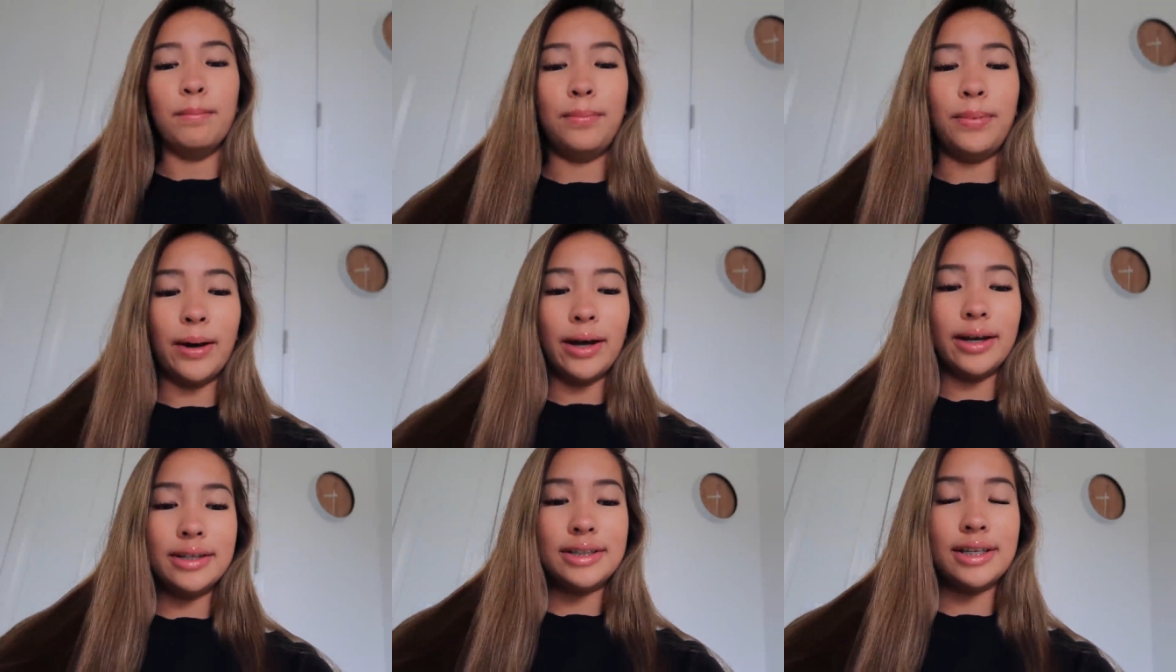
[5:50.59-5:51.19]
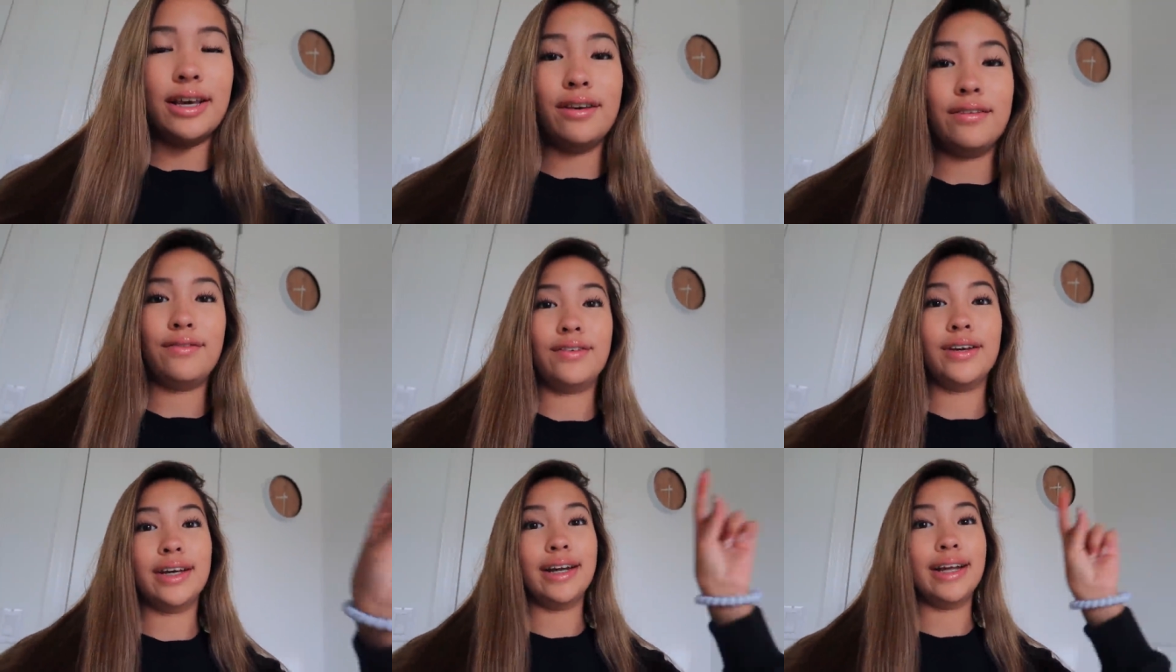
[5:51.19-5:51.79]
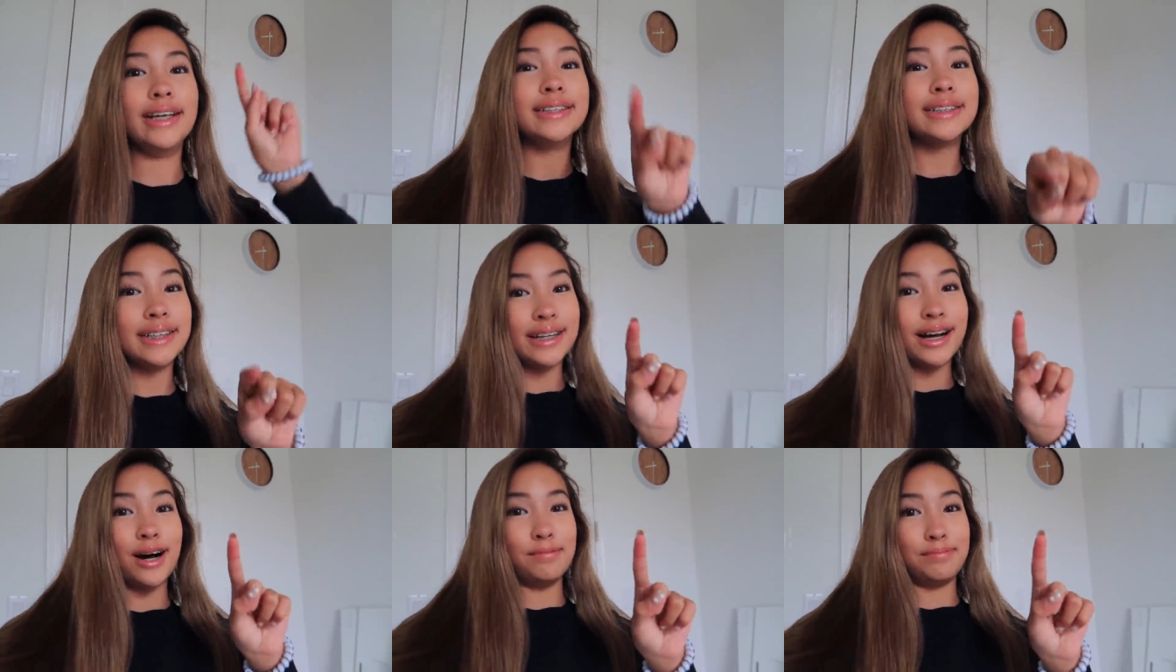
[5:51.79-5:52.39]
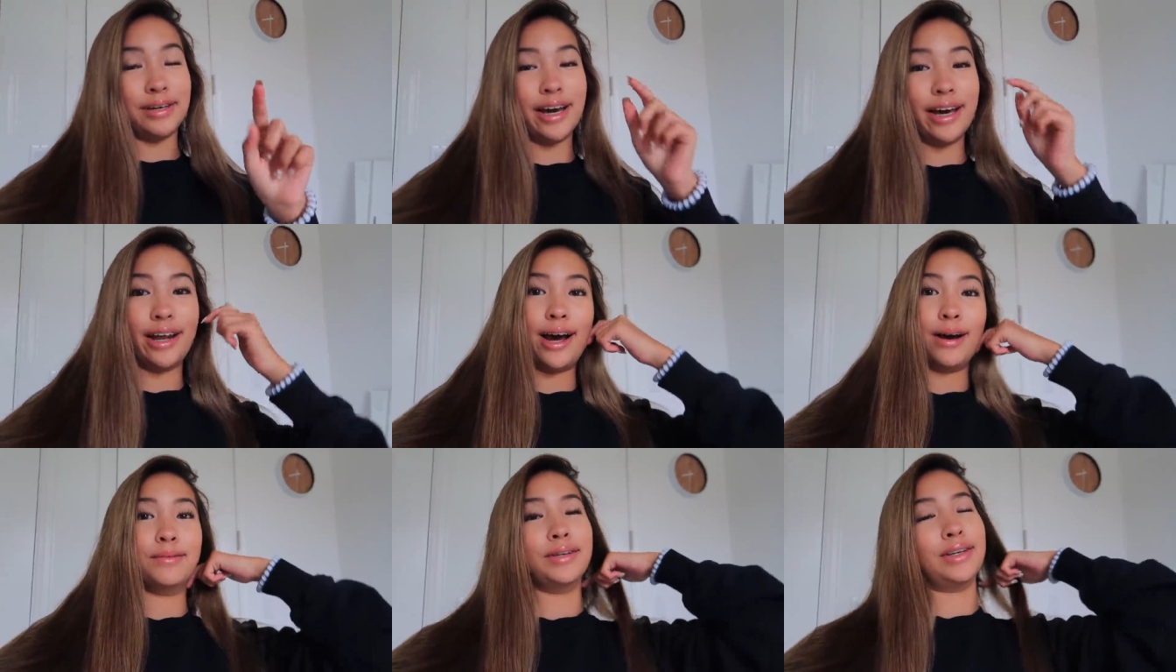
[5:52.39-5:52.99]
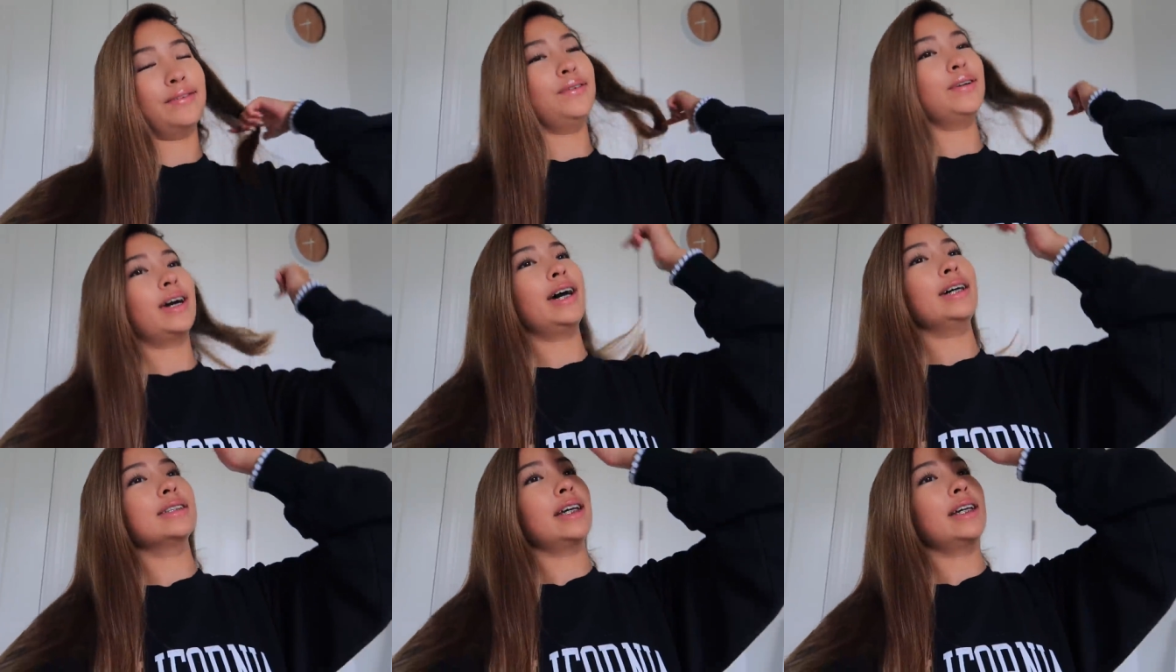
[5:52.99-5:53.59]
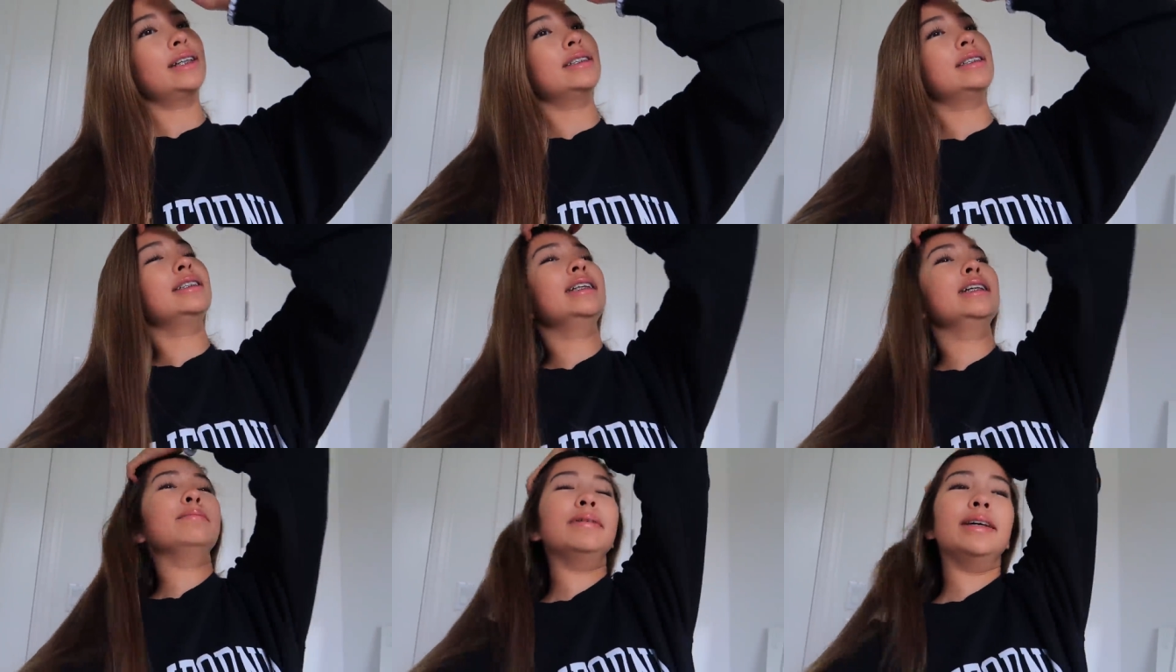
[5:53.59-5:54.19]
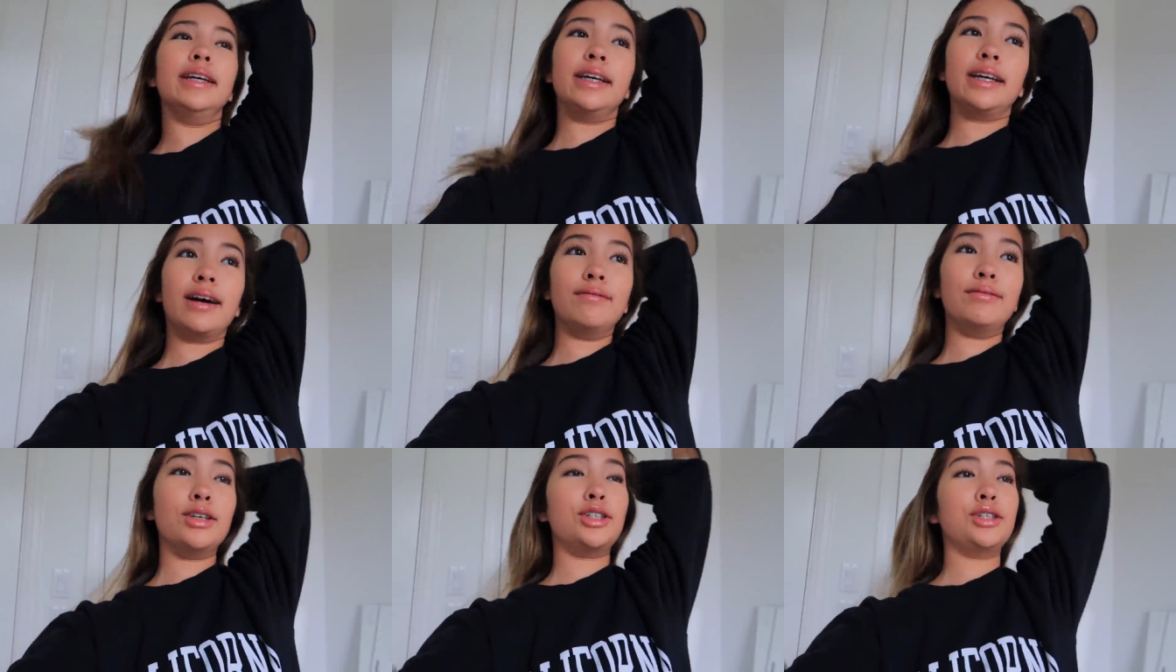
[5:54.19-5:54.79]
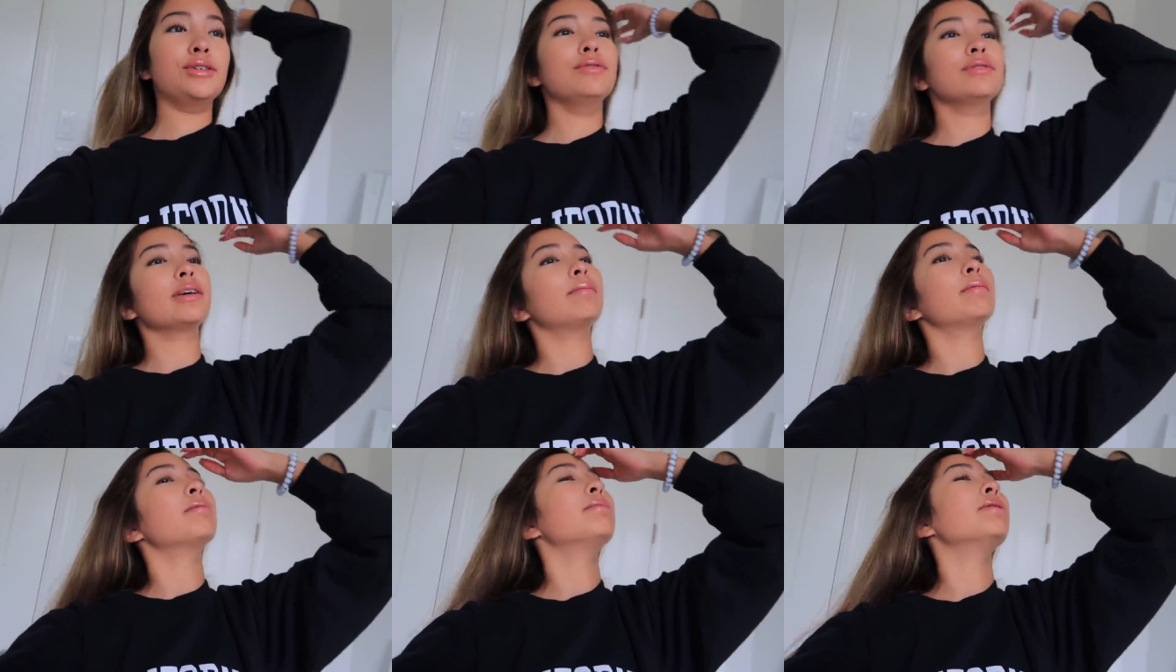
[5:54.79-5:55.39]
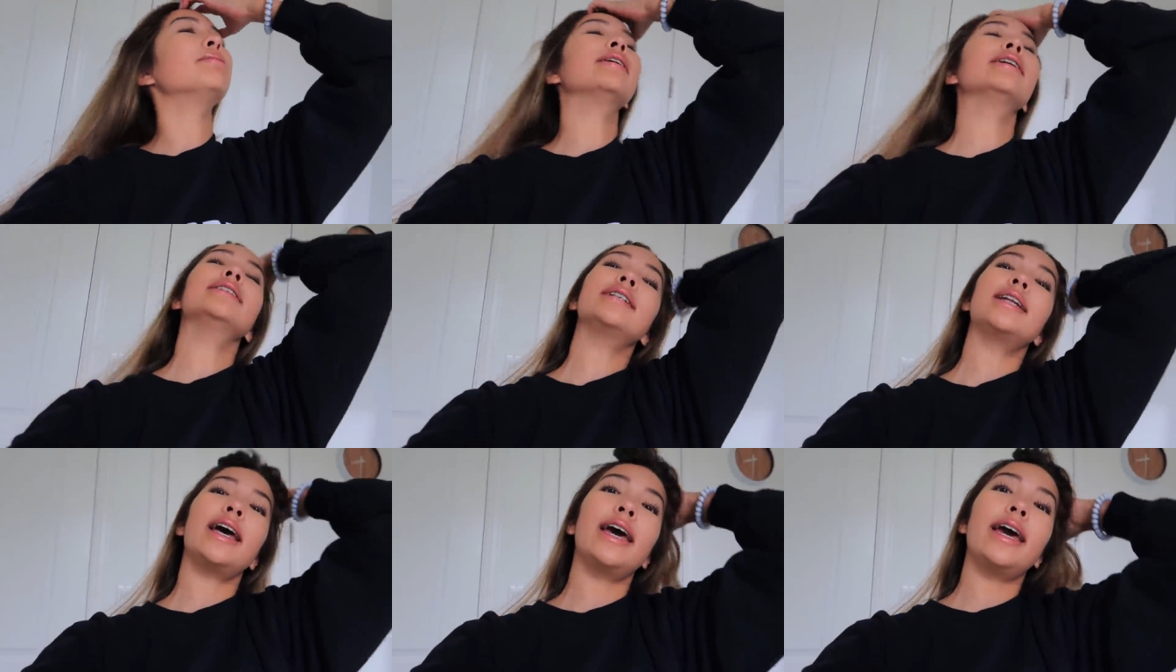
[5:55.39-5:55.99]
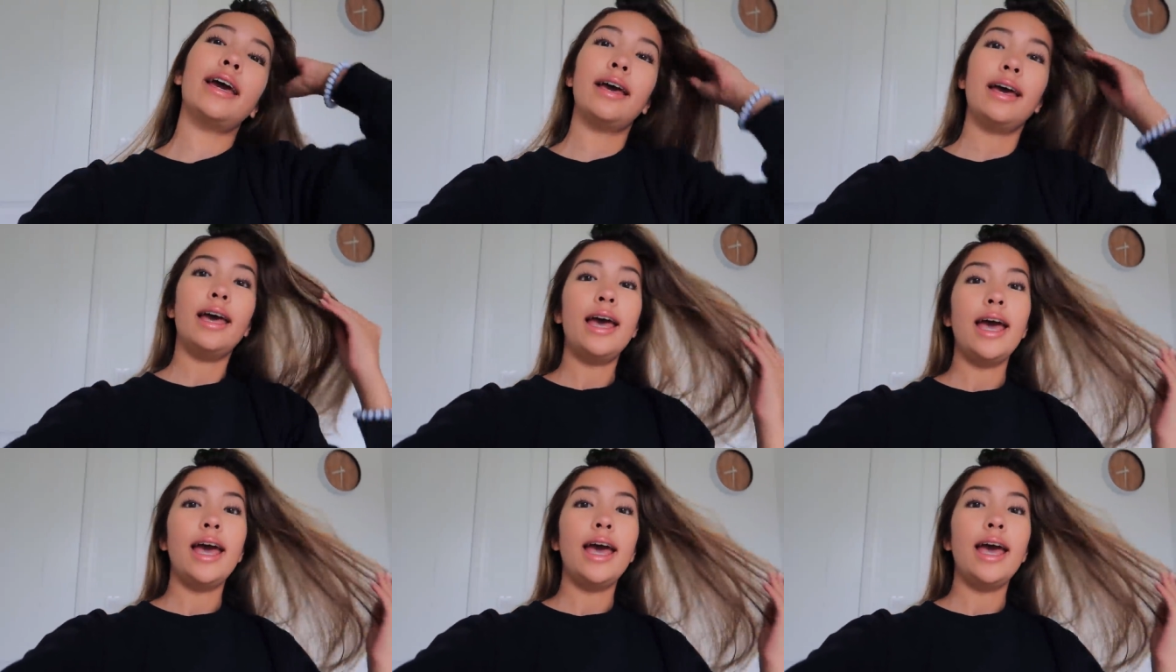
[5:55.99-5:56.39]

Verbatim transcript: but if it isn't up yet, I will give you guys like a sneak peek of the shoes I'm gonna be wearing today.